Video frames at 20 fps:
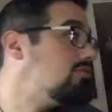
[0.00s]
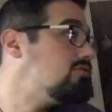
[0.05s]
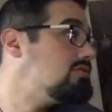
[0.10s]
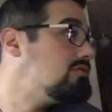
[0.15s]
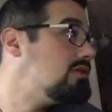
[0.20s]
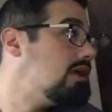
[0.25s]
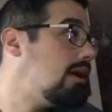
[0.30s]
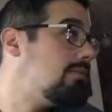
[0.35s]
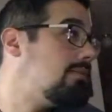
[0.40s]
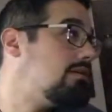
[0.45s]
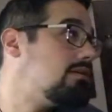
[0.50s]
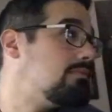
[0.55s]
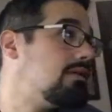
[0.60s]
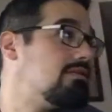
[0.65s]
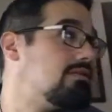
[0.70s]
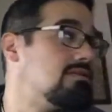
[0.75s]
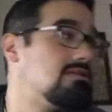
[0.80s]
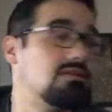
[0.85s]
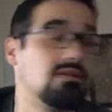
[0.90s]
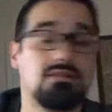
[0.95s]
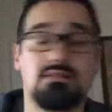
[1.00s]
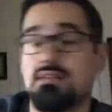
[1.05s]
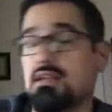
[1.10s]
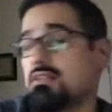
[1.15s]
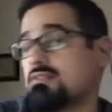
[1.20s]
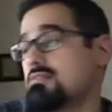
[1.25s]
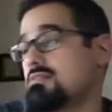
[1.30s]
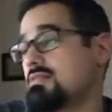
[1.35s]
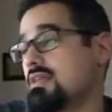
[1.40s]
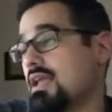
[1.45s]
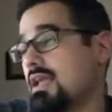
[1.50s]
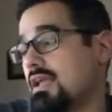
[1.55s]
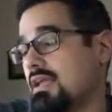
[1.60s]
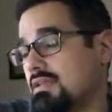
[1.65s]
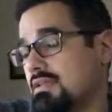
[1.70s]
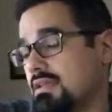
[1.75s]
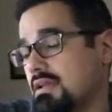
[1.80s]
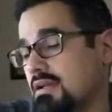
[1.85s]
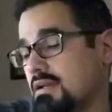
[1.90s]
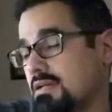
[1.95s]
The Sixth Sense
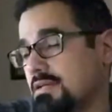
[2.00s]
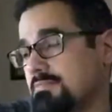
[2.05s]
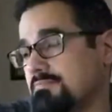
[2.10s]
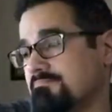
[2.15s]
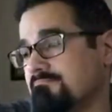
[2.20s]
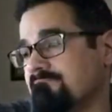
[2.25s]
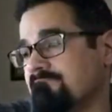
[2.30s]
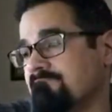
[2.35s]
and